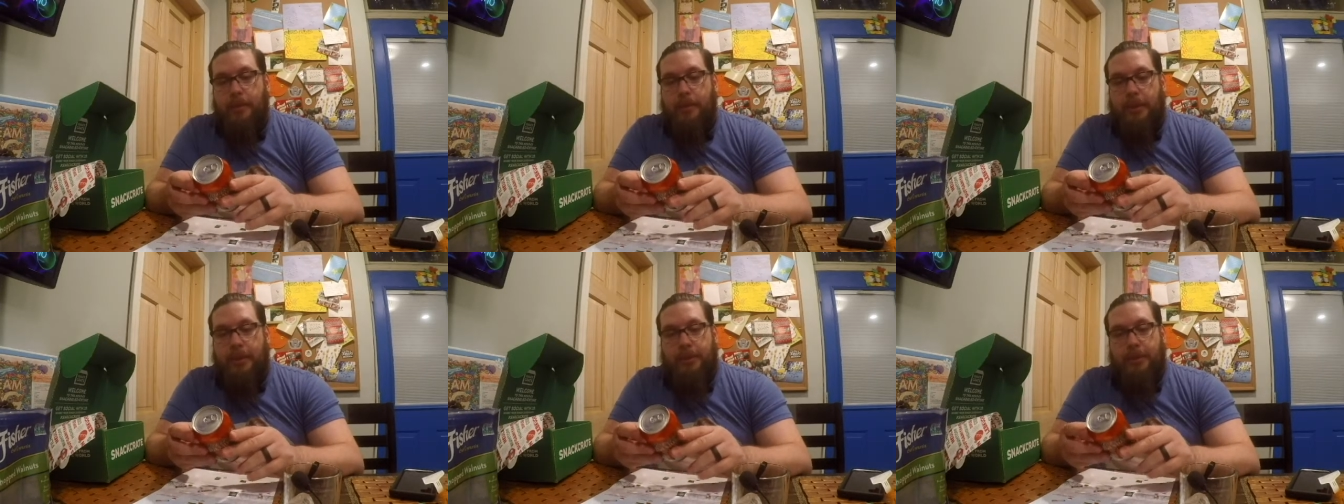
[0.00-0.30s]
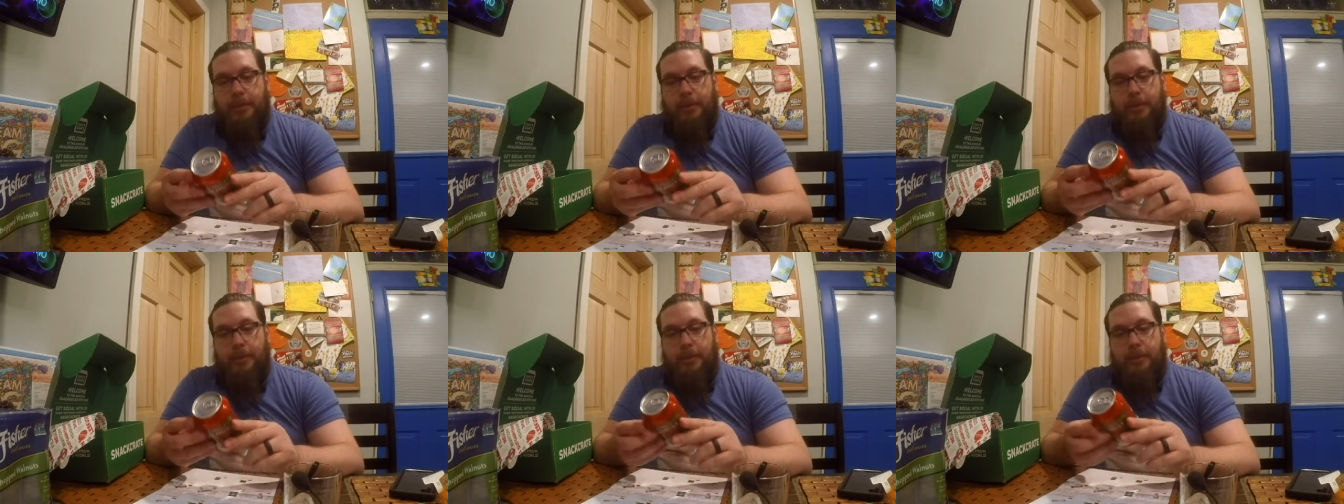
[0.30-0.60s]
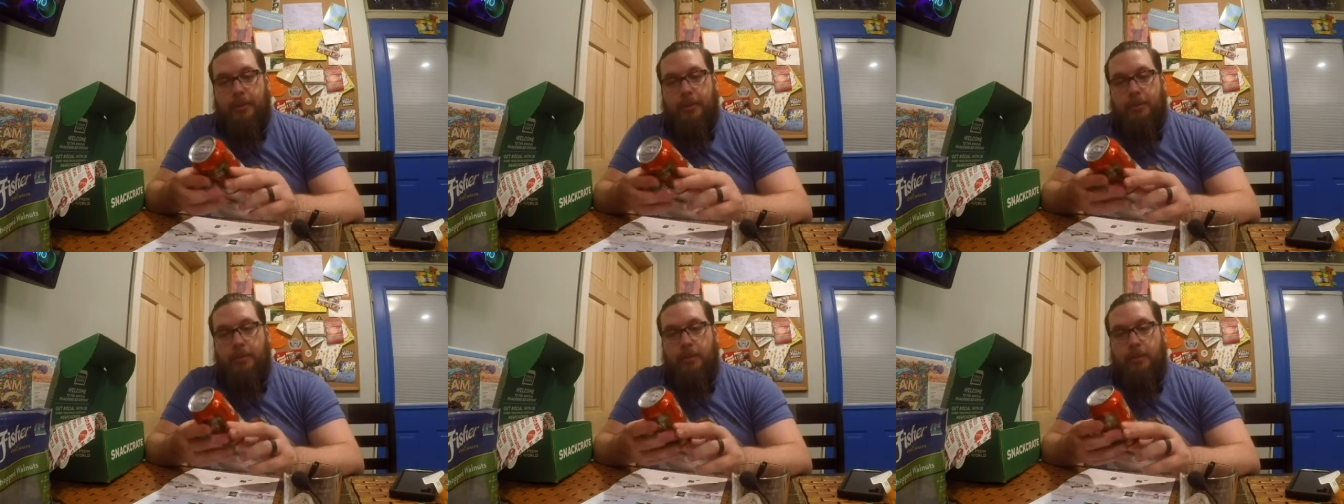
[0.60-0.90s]
Okay, so it's
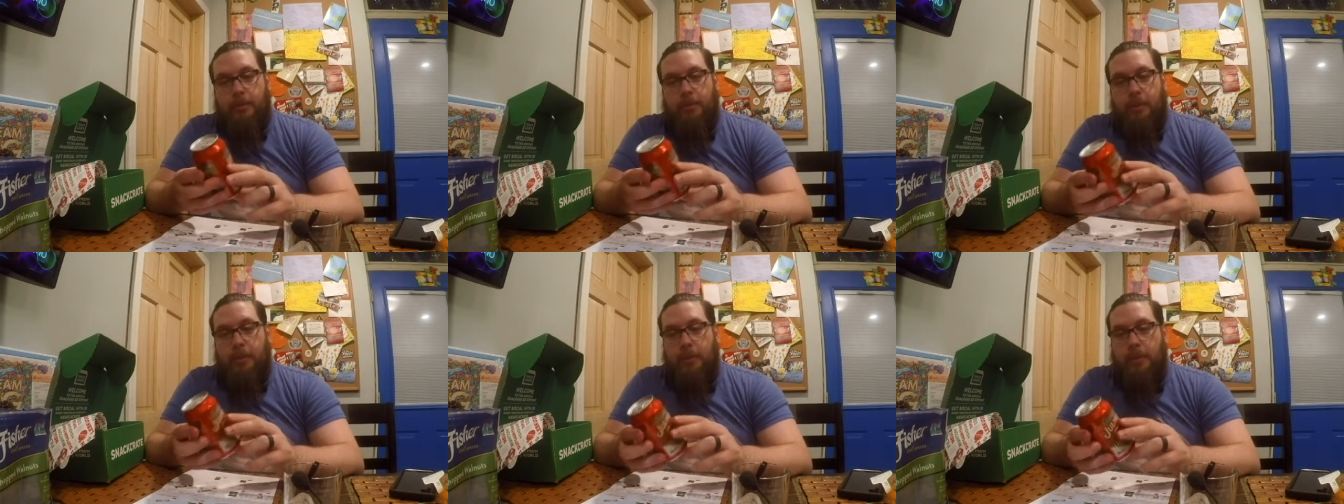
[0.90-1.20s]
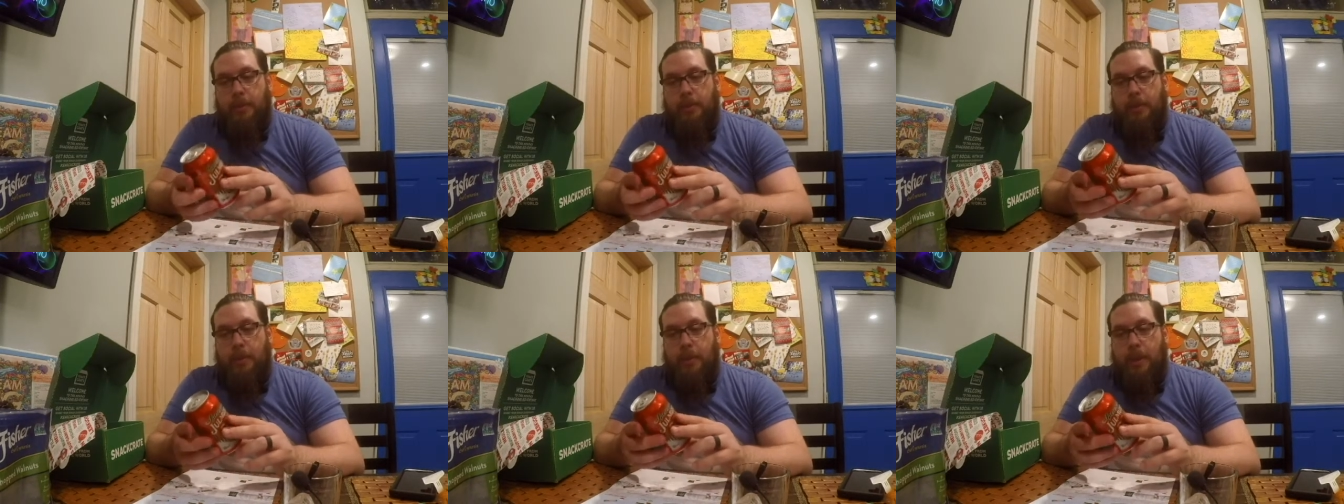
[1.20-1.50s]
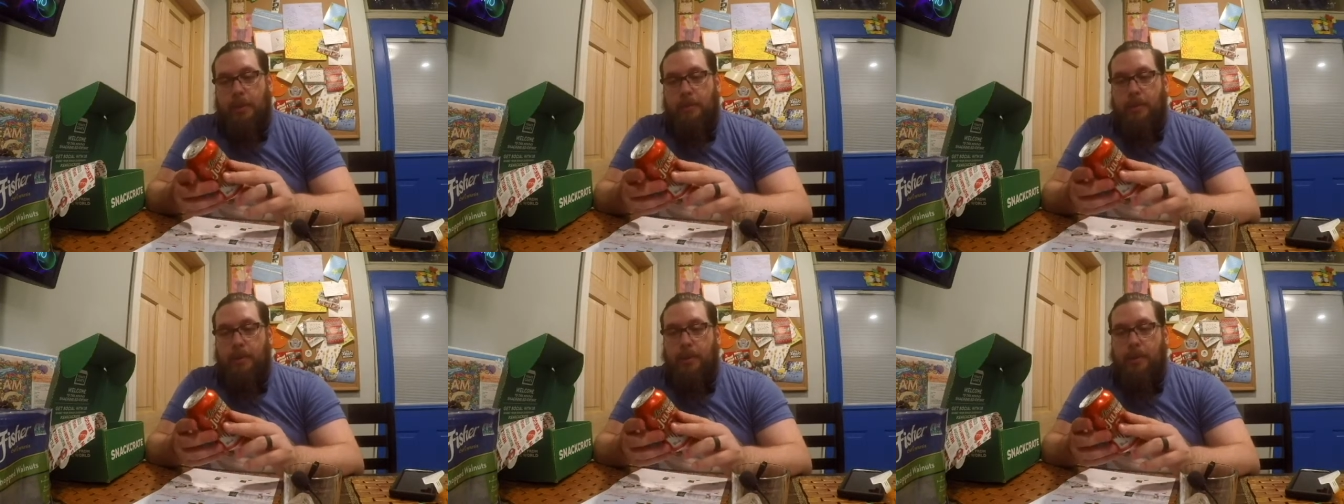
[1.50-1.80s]
supposed to be some
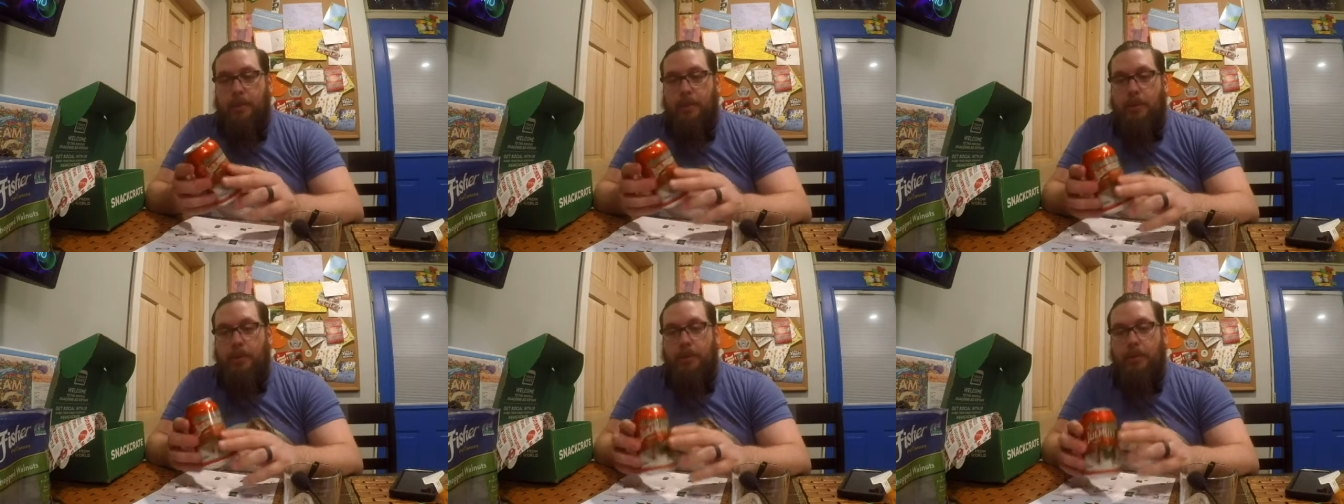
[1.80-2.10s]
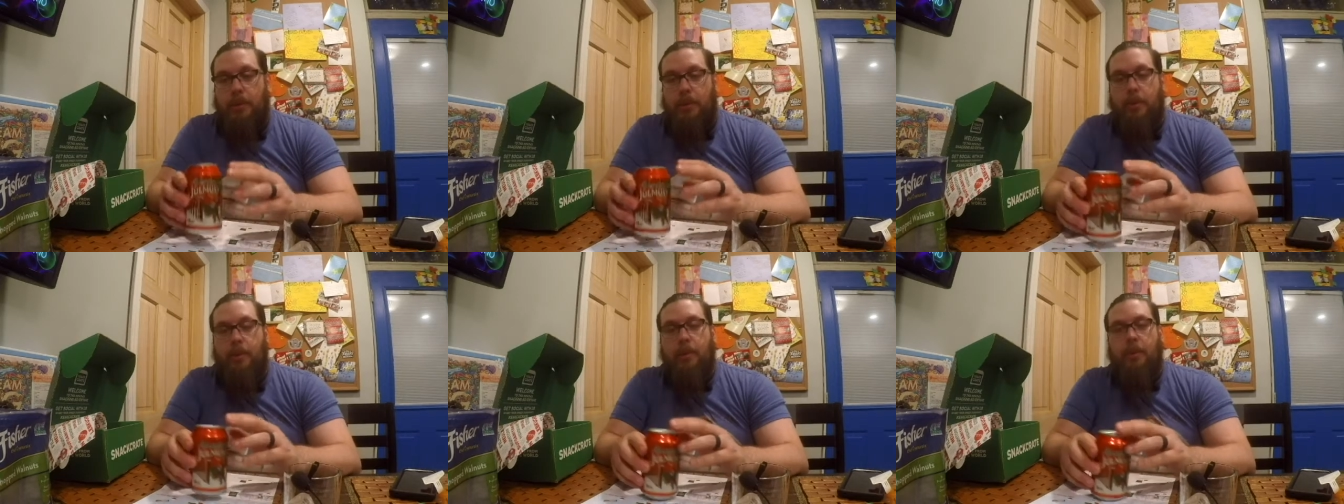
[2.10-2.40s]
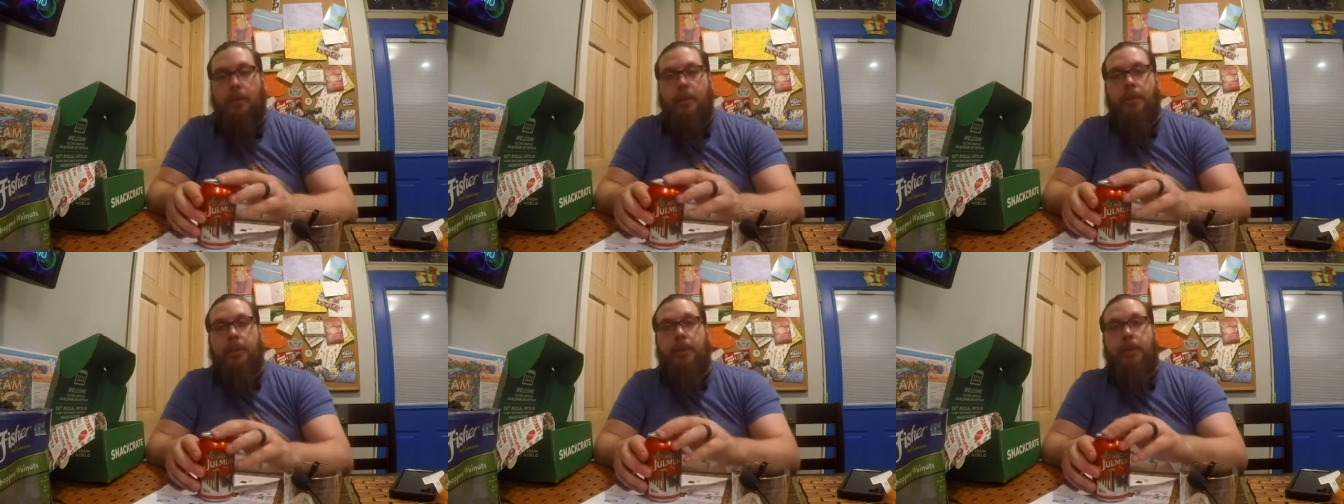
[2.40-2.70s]
combo between
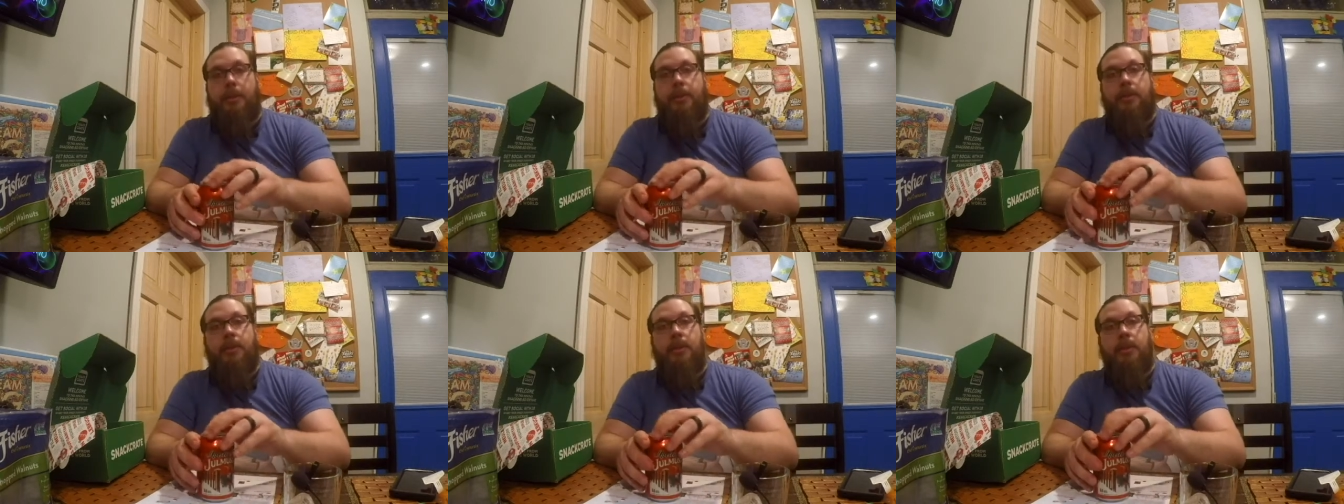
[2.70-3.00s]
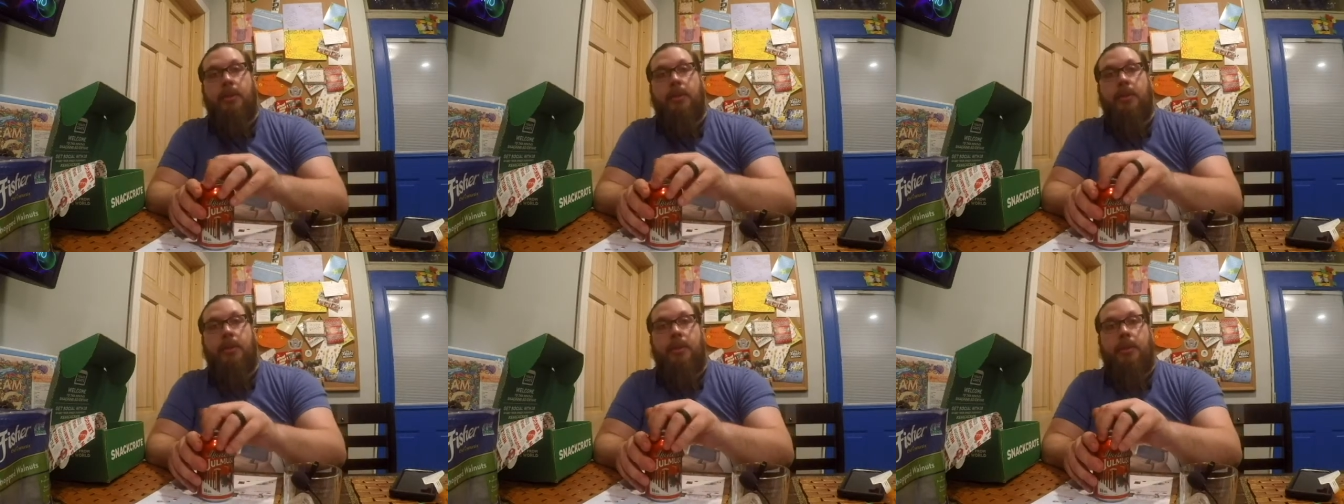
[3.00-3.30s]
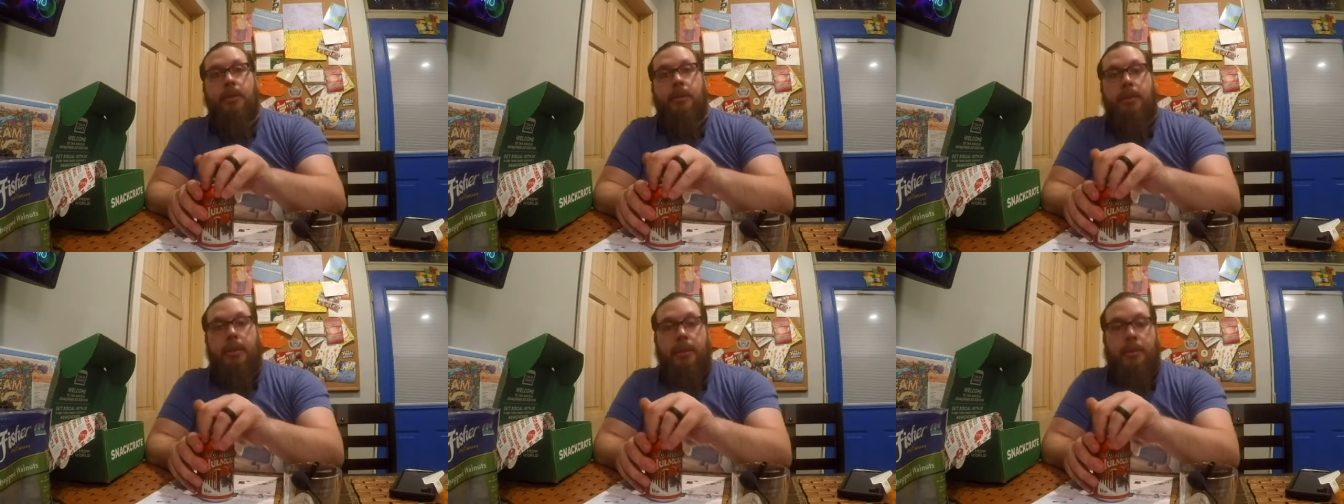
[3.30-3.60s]
cola
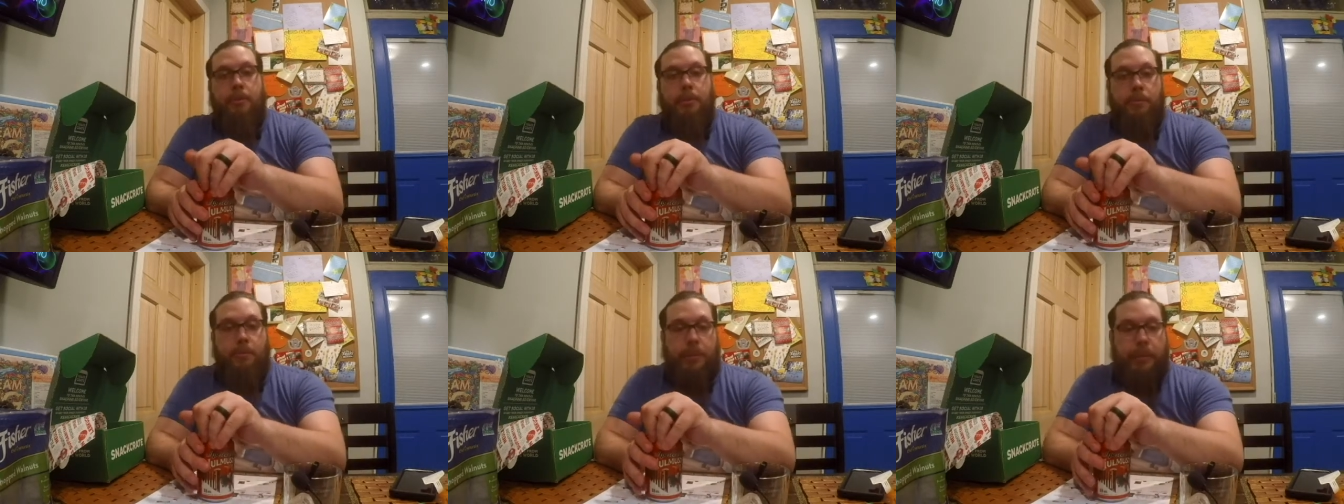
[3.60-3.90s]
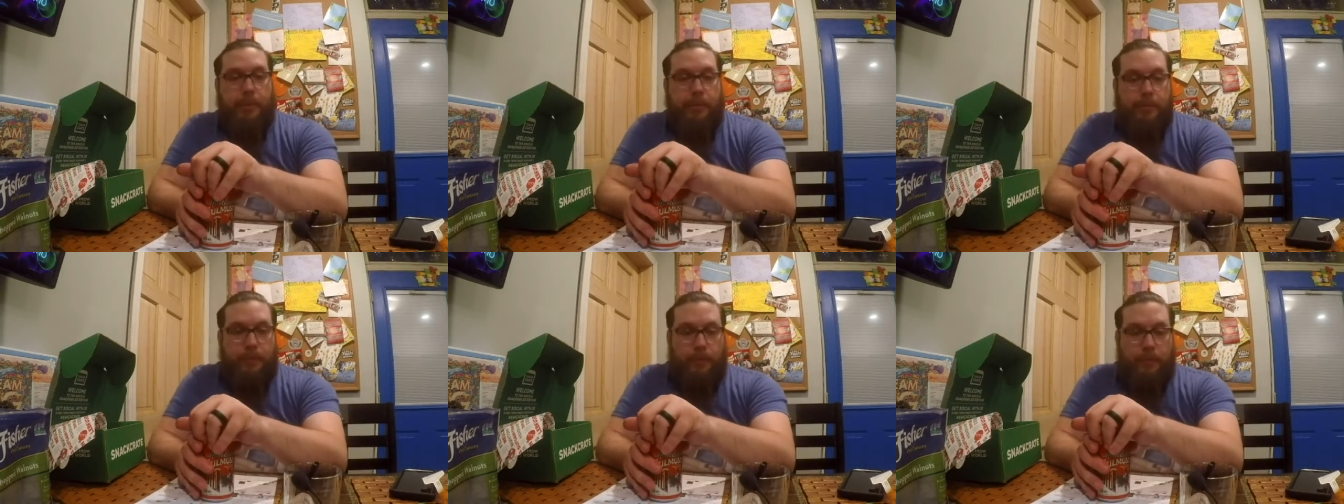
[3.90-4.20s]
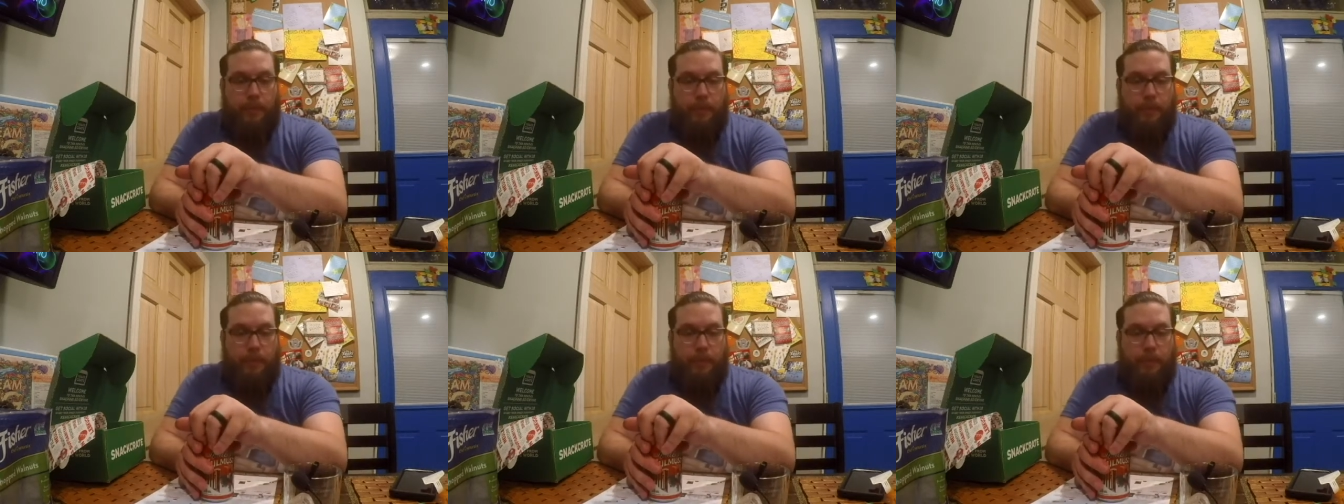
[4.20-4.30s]
and root beer.